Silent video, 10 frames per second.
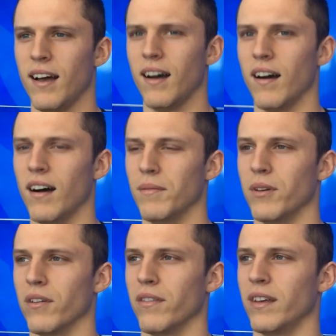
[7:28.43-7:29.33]
um,
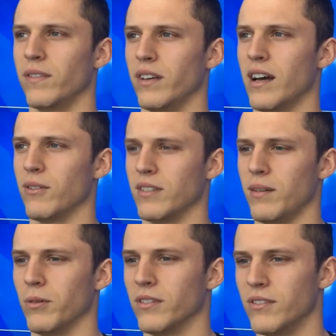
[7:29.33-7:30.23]
you know thankfully i was
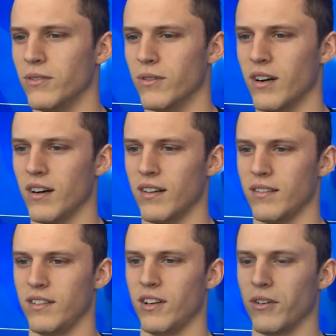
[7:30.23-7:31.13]
able to uh,
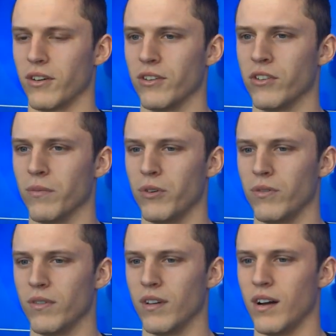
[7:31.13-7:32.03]
you know
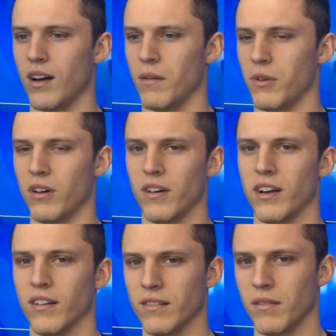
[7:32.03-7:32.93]
contribute um, you know
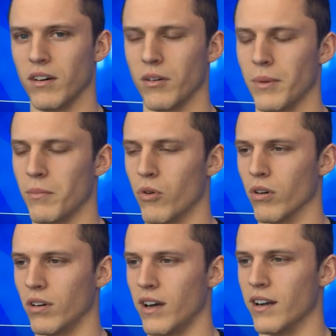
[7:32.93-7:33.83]
later in, a little bit
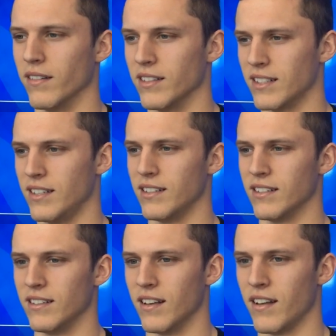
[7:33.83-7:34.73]
more later in the season